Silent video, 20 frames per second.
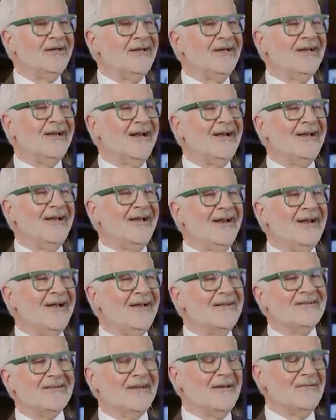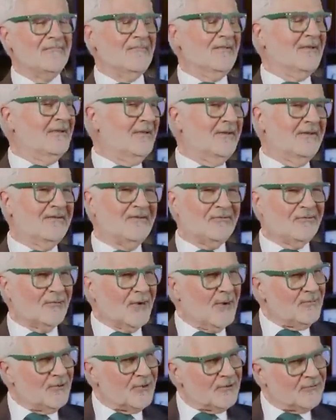And I said, it's
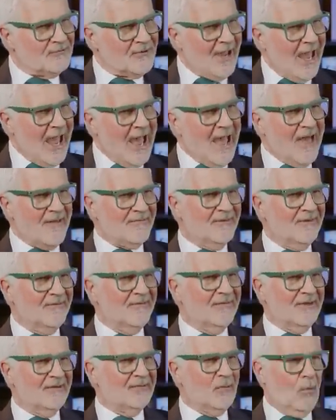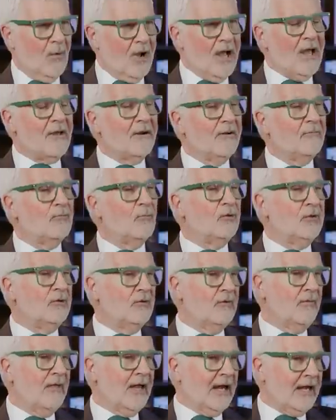from your fat. And they said, what?
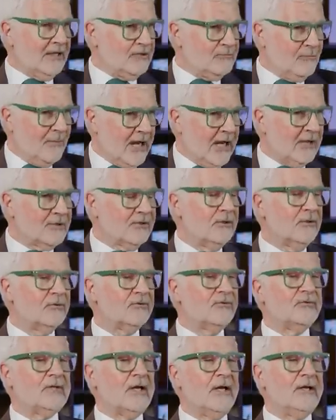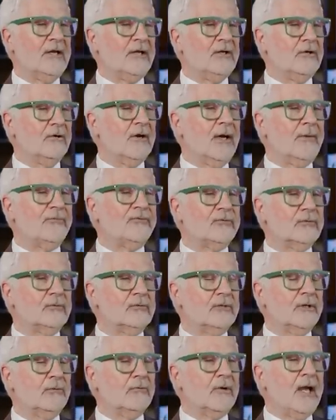And that gets back to your study. You're
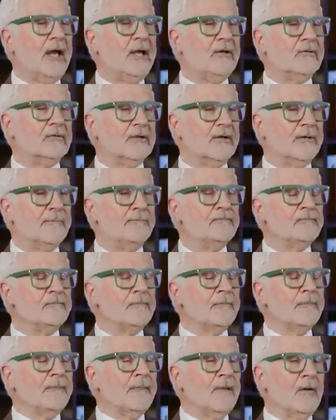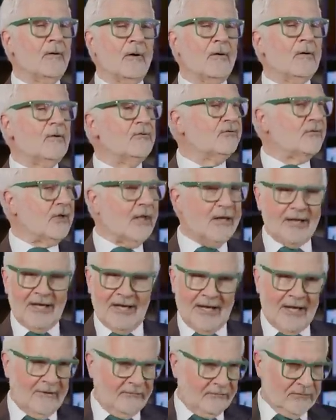absolutely right that
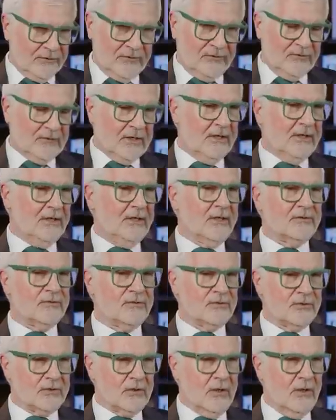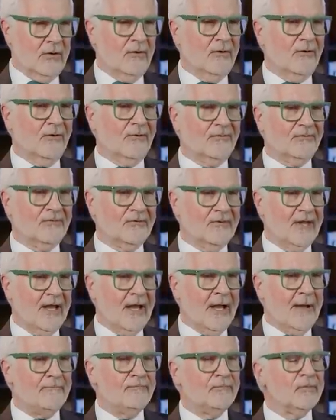study after study has shown
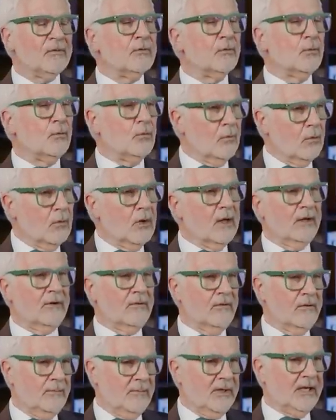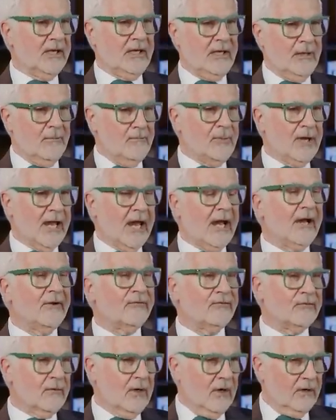that one of the big
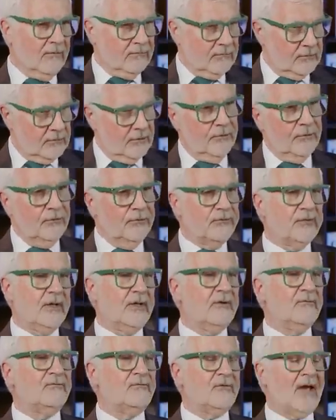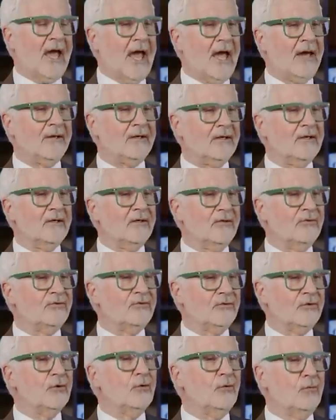impacts of losing fat
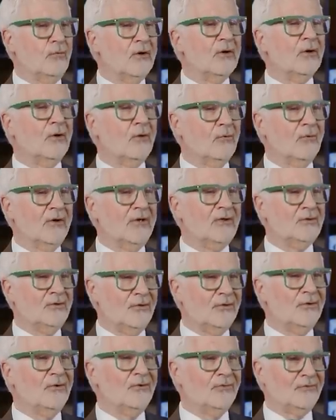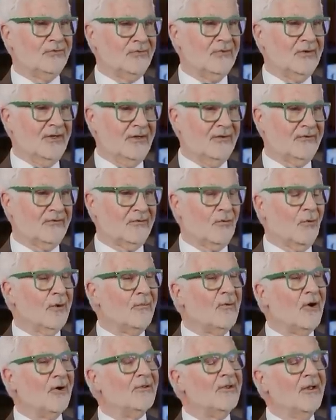is you will reduce this
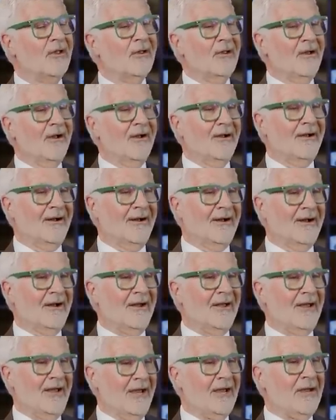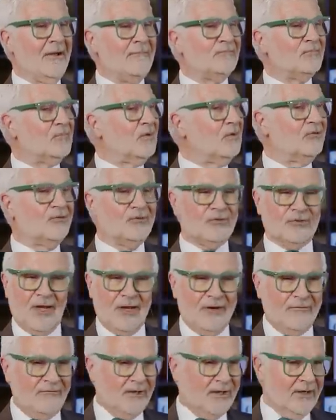hormone. And
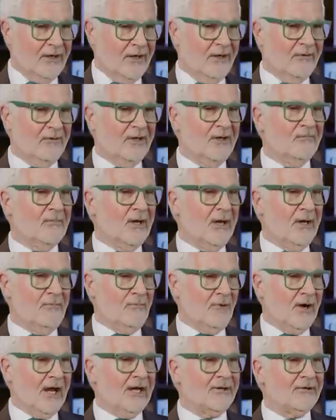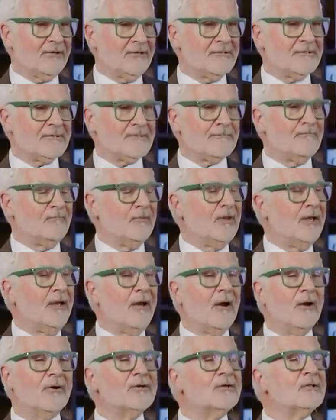son of a gun, in my practice,
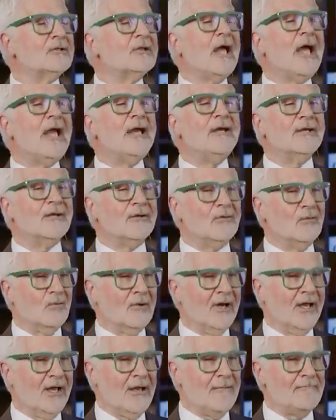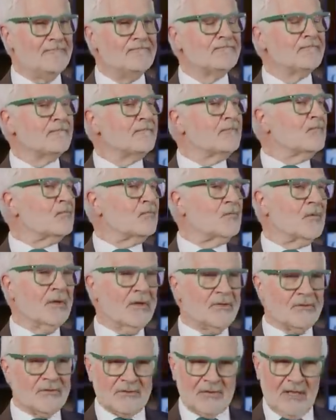they are delighted when,
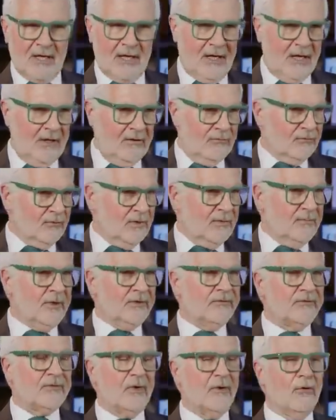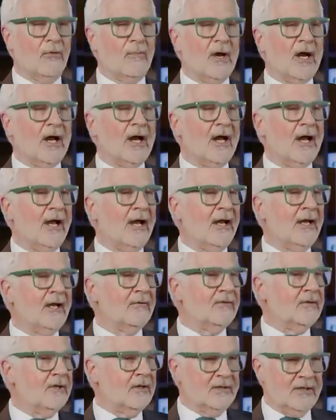let's say, 3 months go by
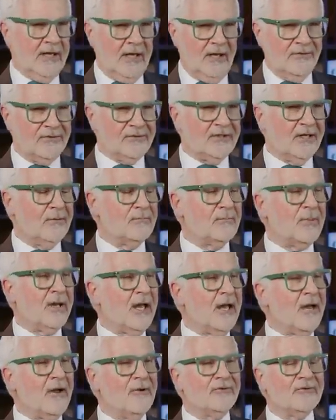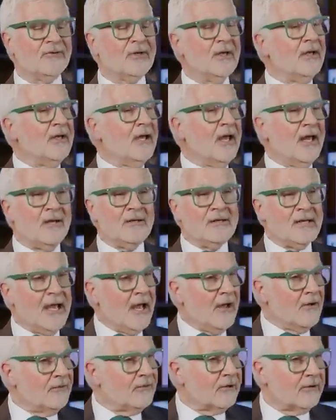and they're down 10 pounds, and
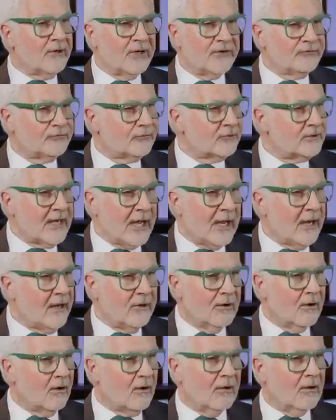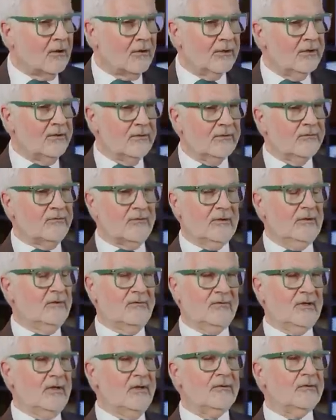now their estradiol
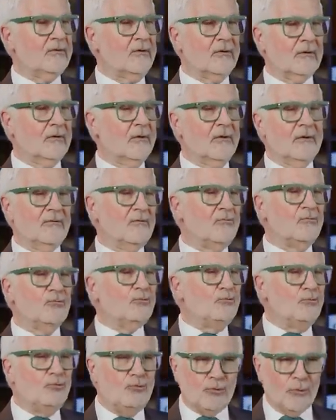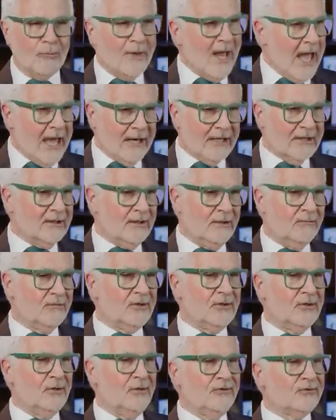is either dramatically
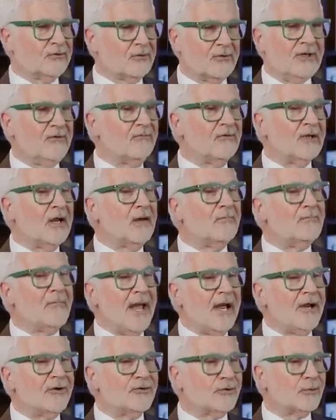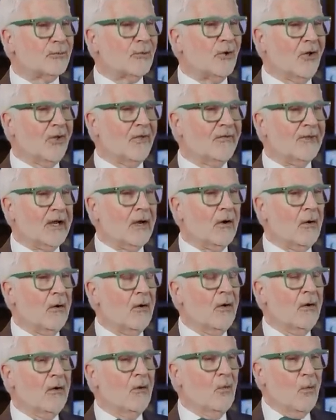reduced or even unmeasurable. And they
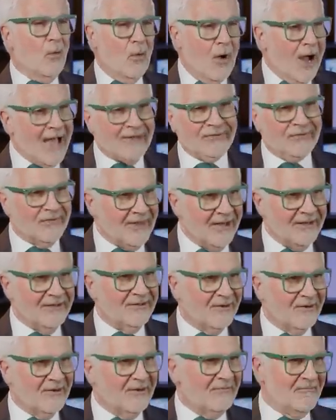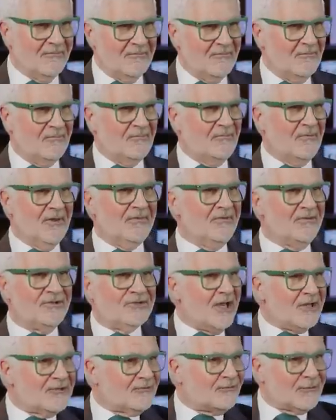go, what? That, you know,
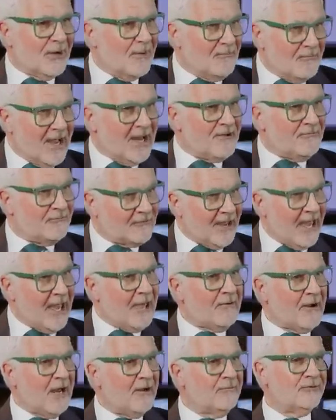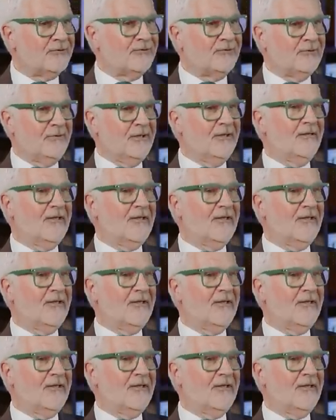just from my fat, I was doing